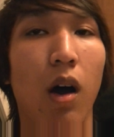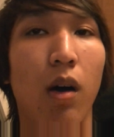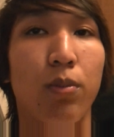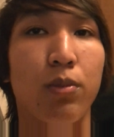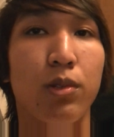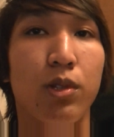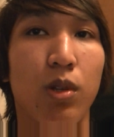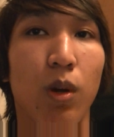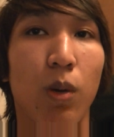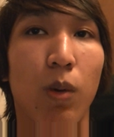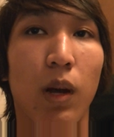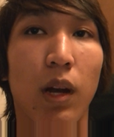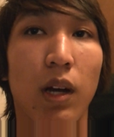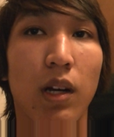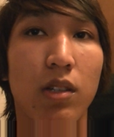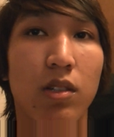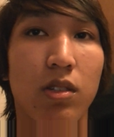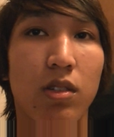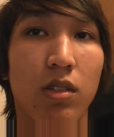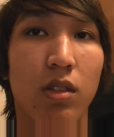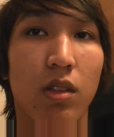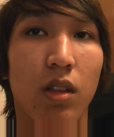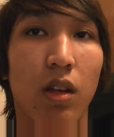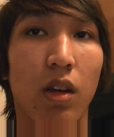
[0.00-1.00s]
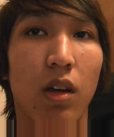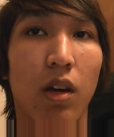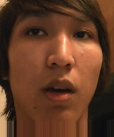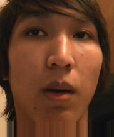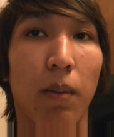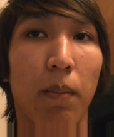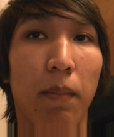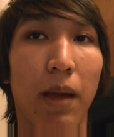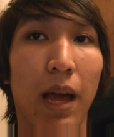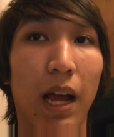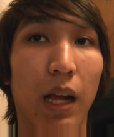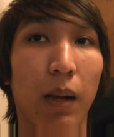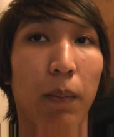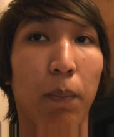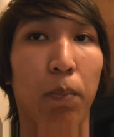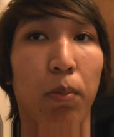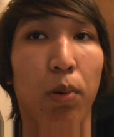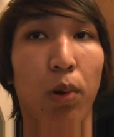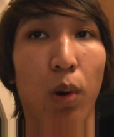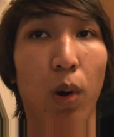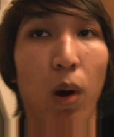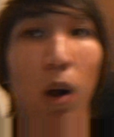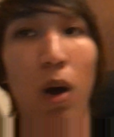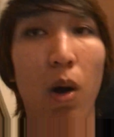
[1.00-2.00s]
So what else? The Mac
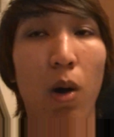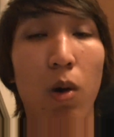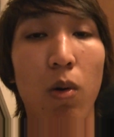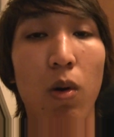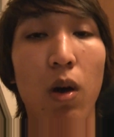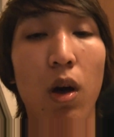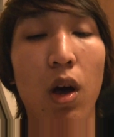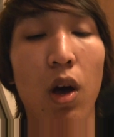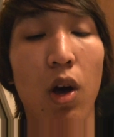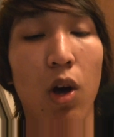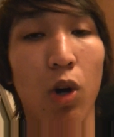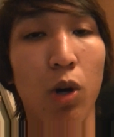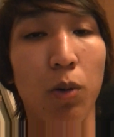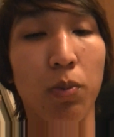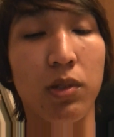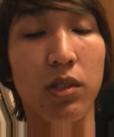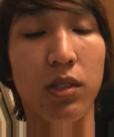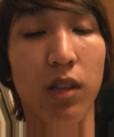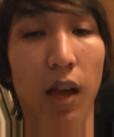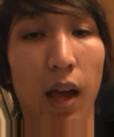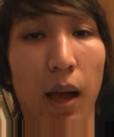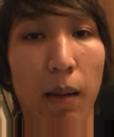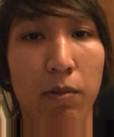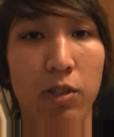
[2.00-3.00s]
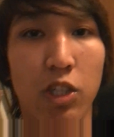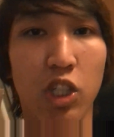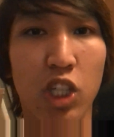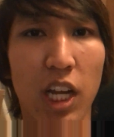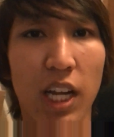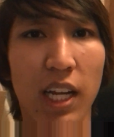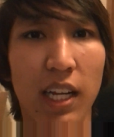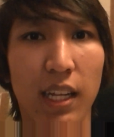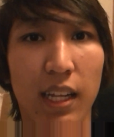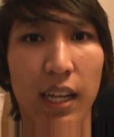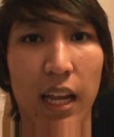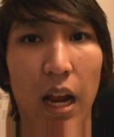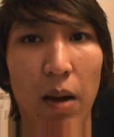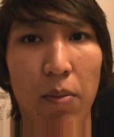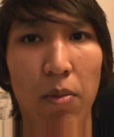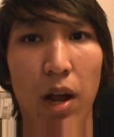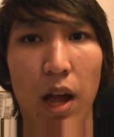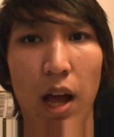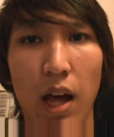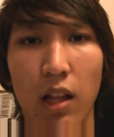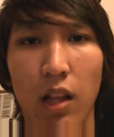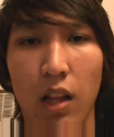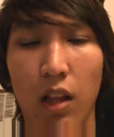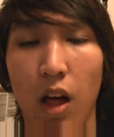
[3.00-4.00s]
Pro. Oops, I'm shaking the camera
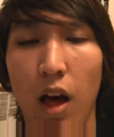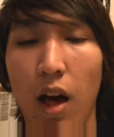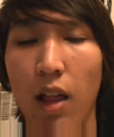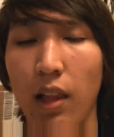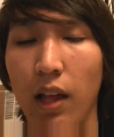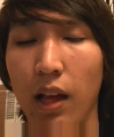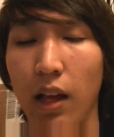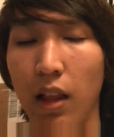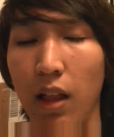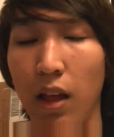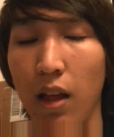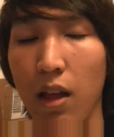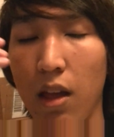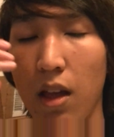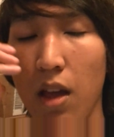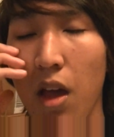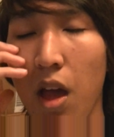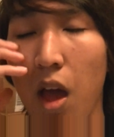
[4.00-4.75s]
hell a lot lately.